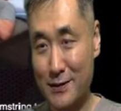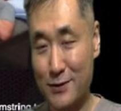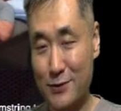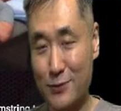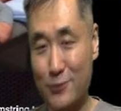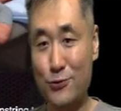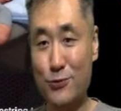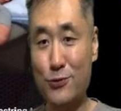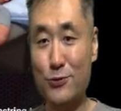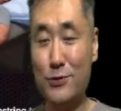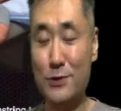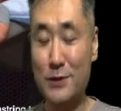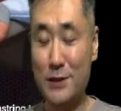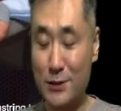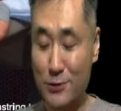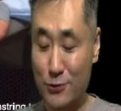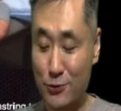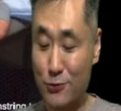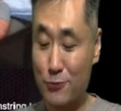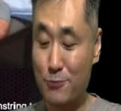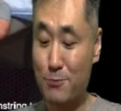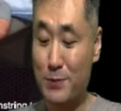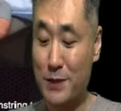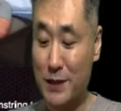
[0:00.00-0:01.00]
You need
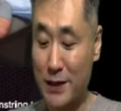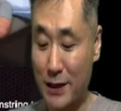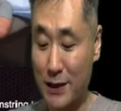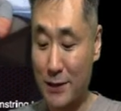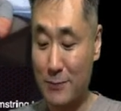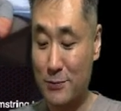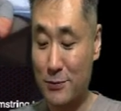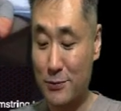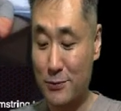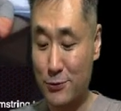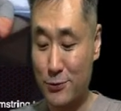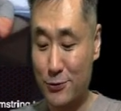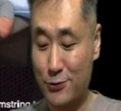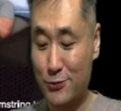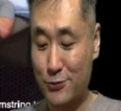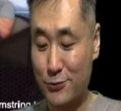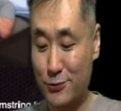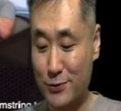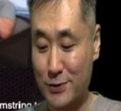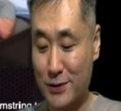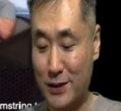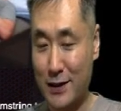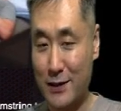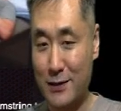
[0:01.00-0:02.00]
to be able
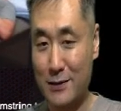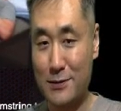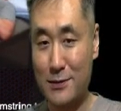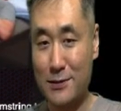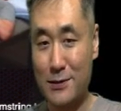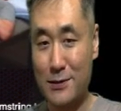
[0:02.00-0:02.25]
to tell the